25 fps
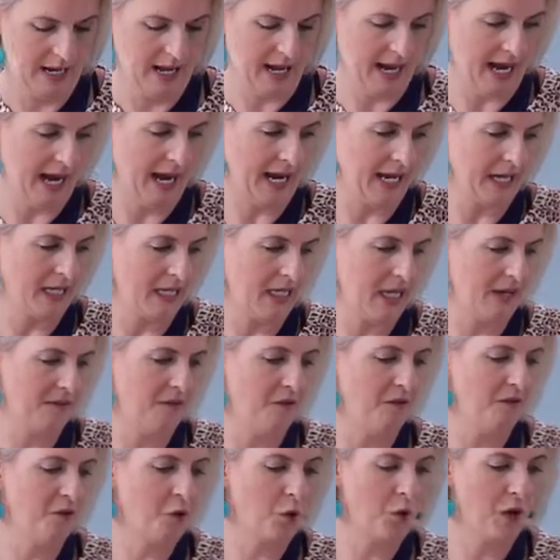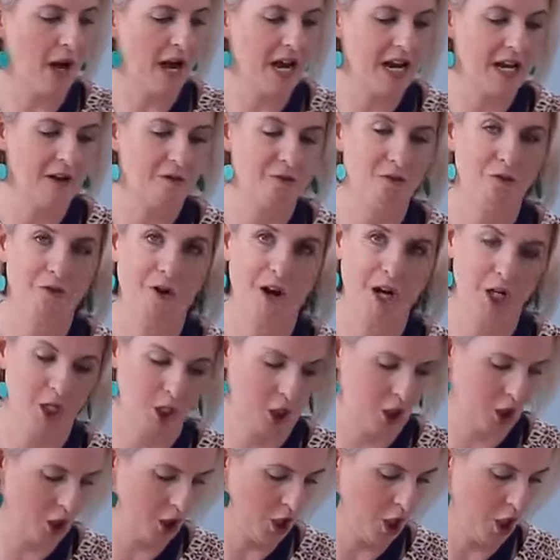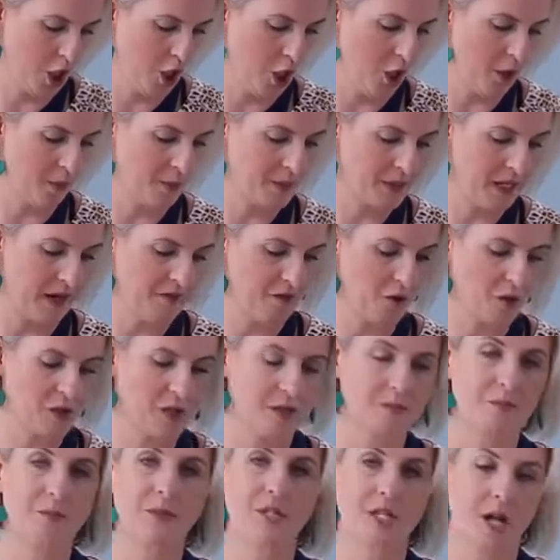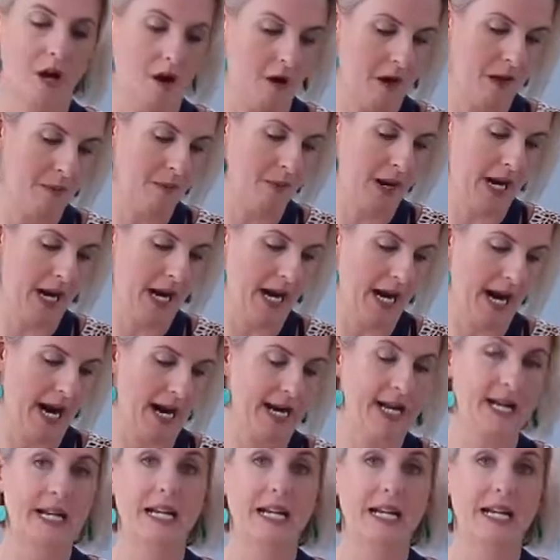And if you've got any fresh herbs, I've got some thyme here and a